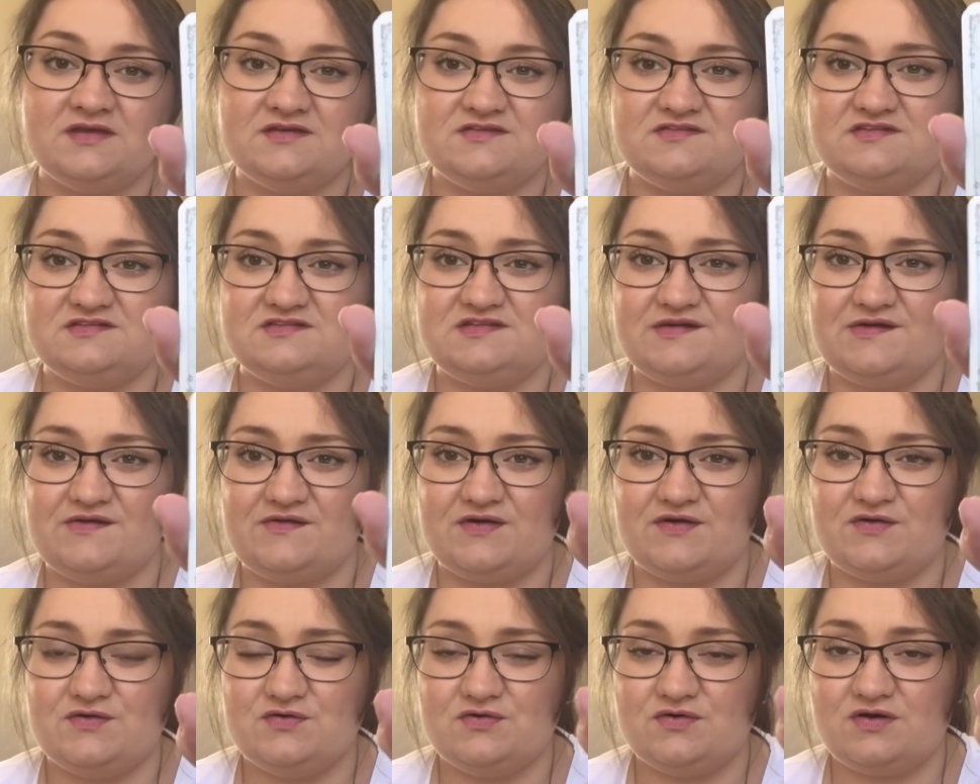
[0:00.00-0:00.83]

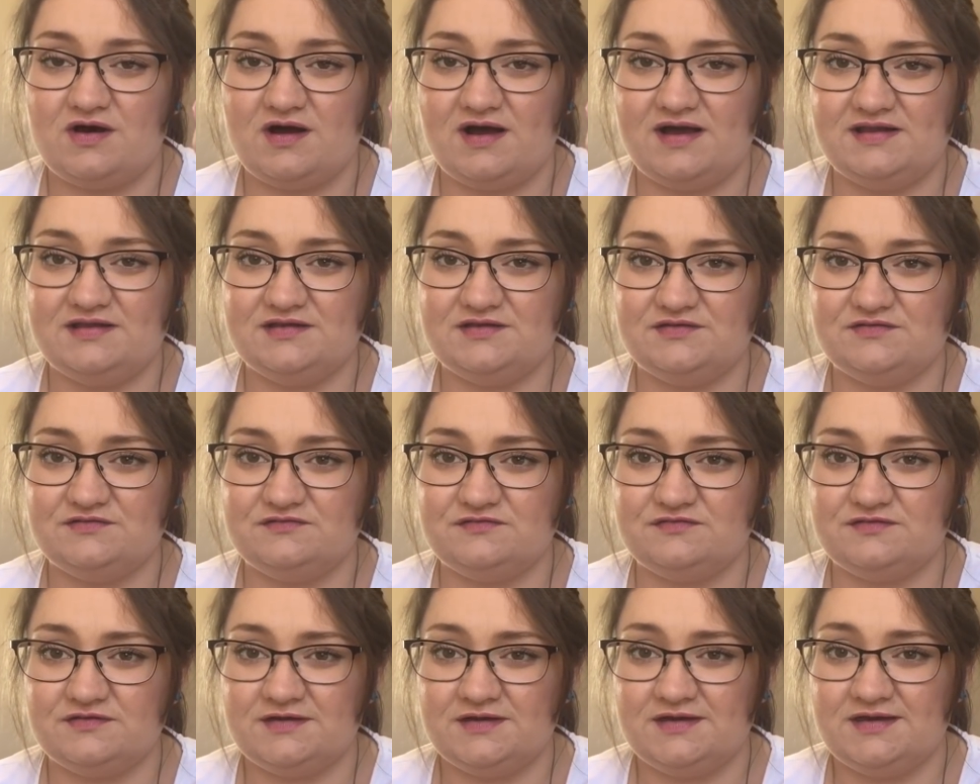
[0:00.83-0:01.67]
satirical kind
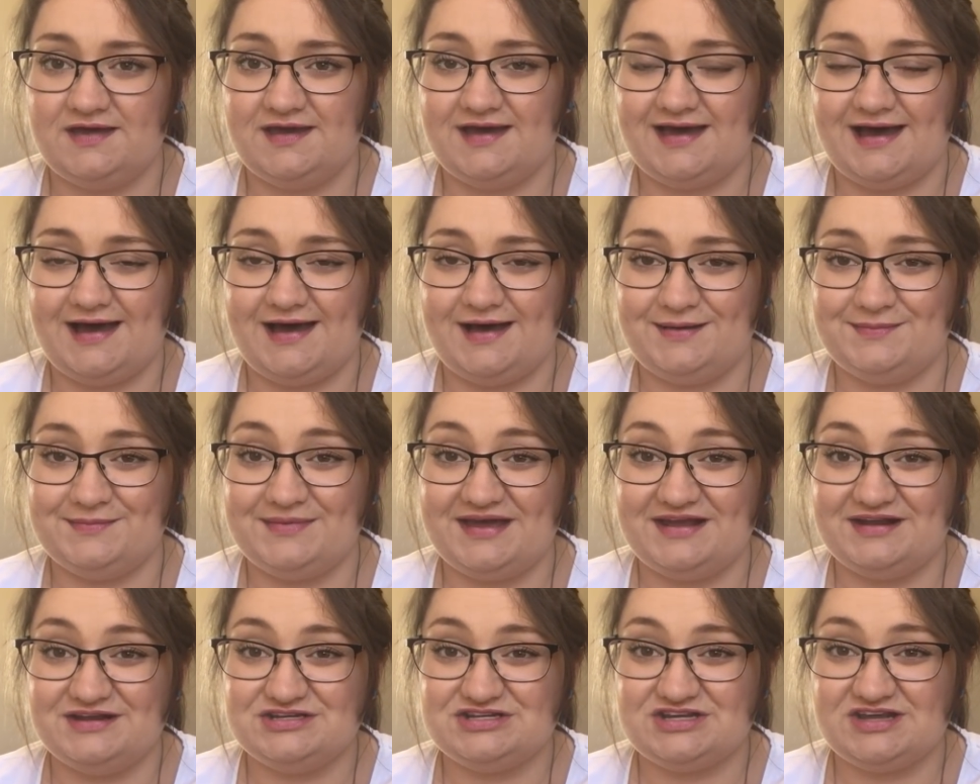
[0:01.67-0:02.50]
of
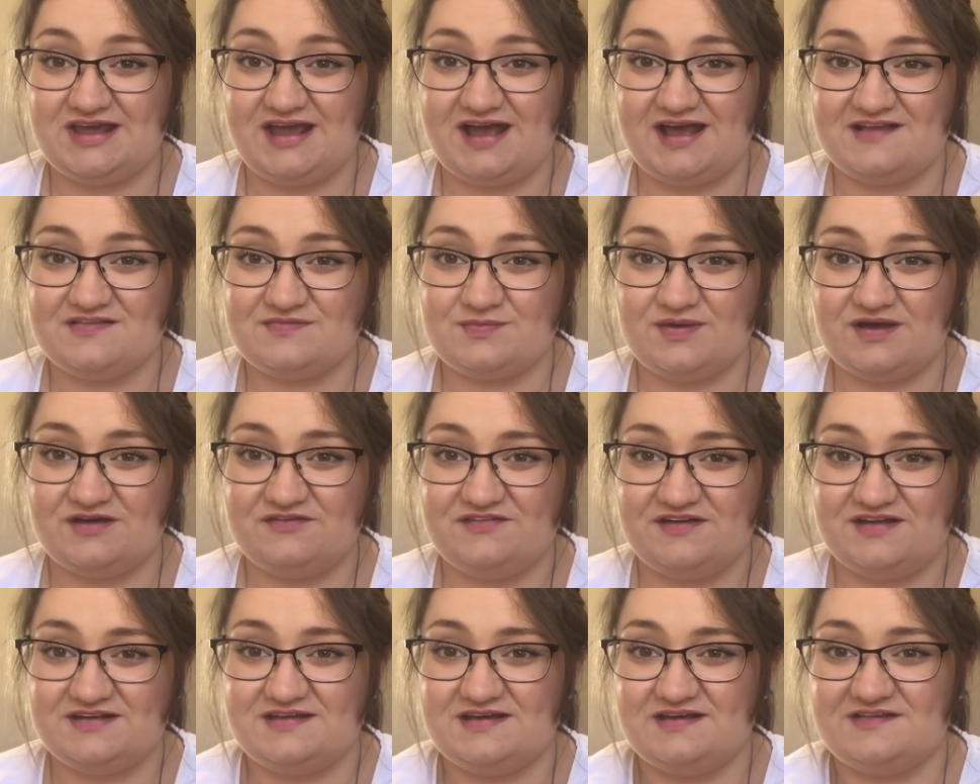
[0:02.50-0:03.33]
energy as my
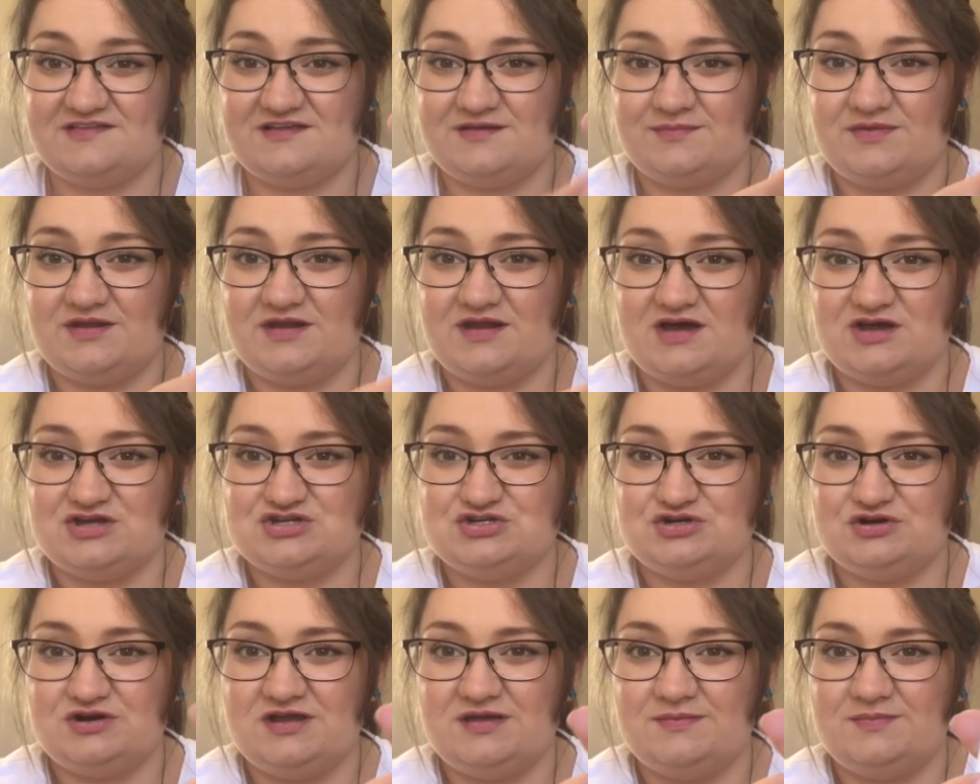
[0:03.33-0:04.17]
Fantastic
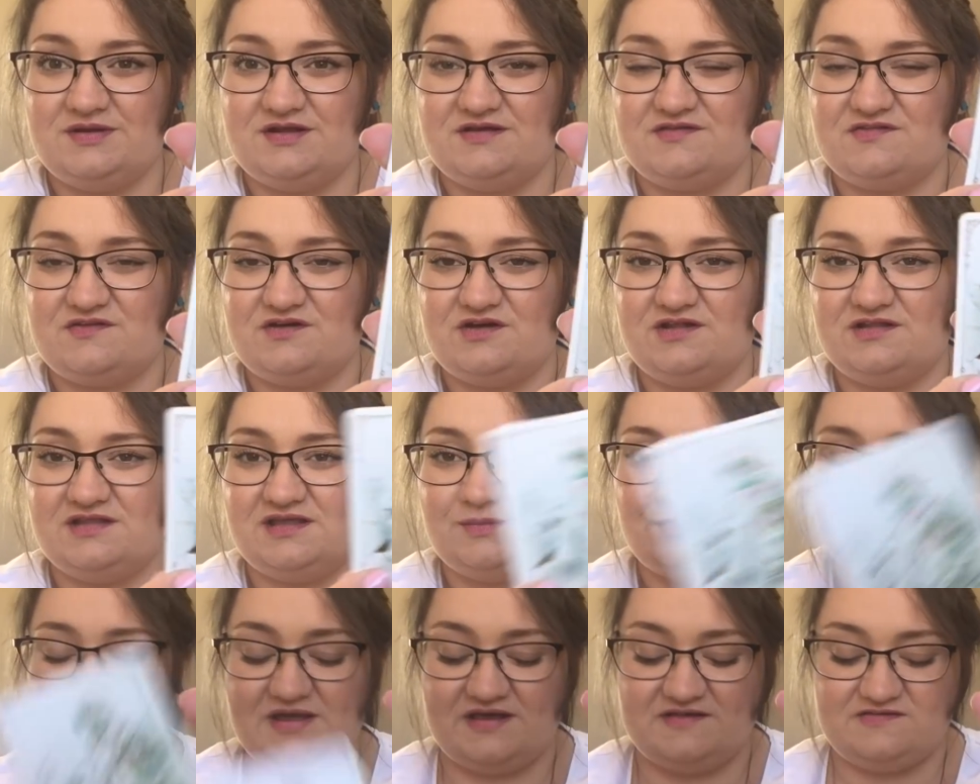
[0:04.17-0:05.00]
Menagerie, but it
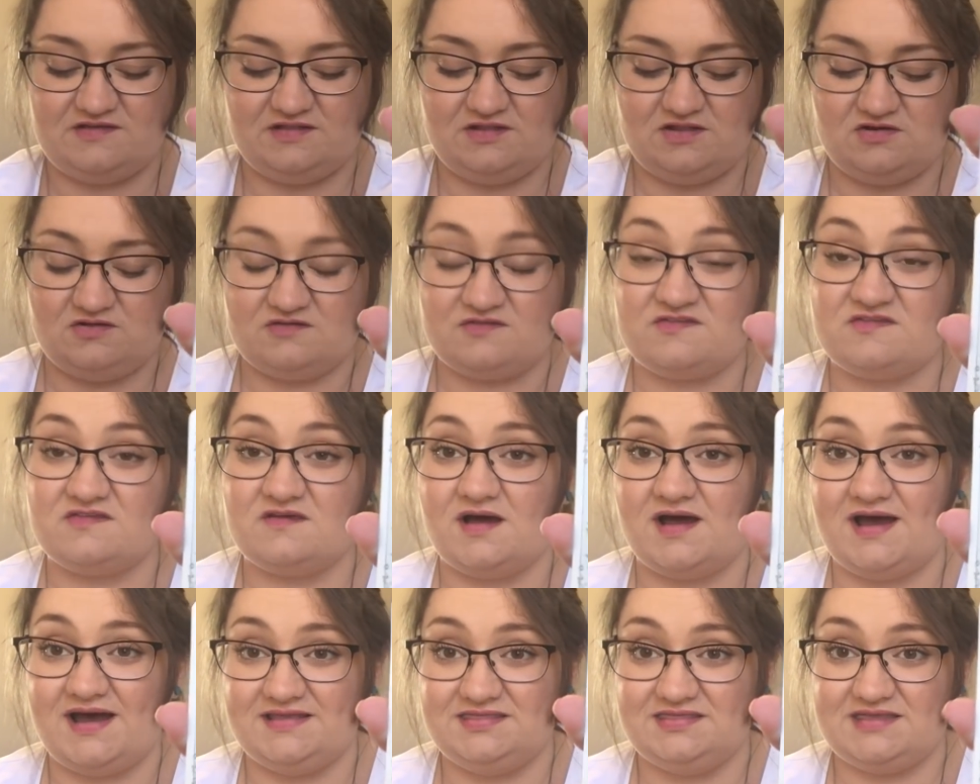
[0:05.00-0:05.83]
certainly plays
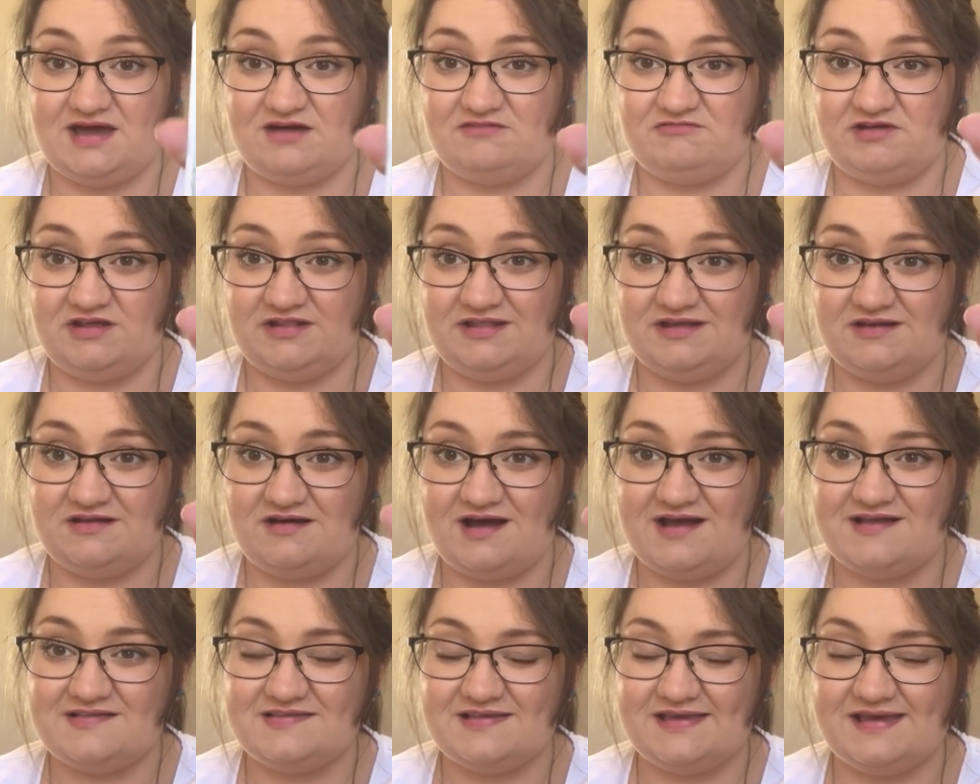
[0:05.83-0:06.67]
alongside that really
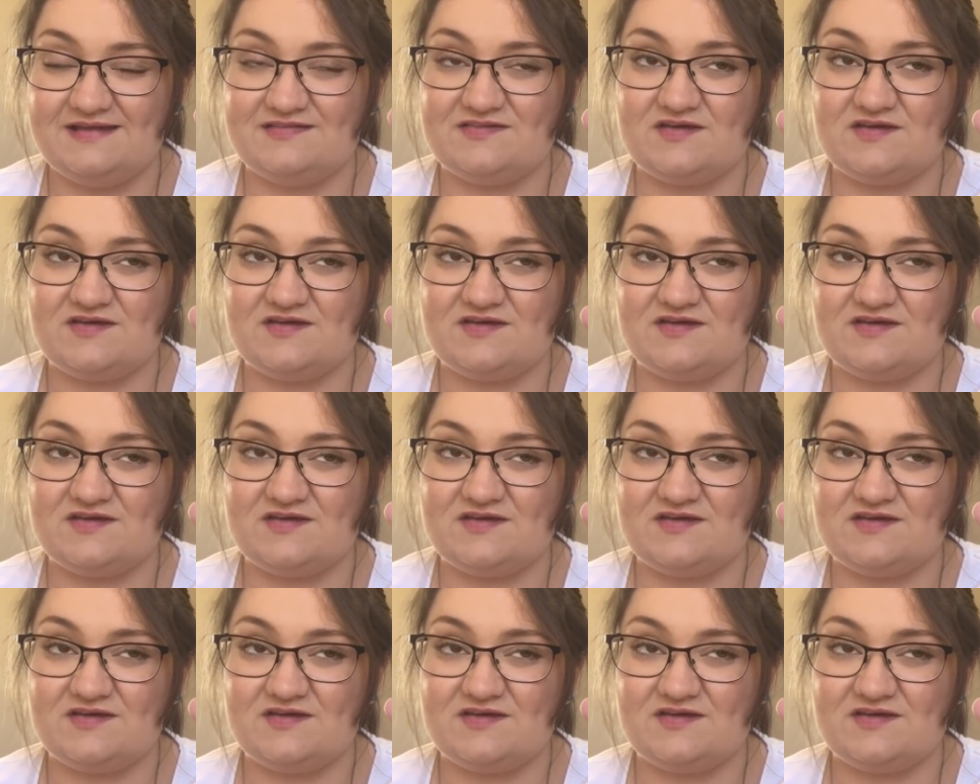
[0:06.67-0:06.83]
nicely.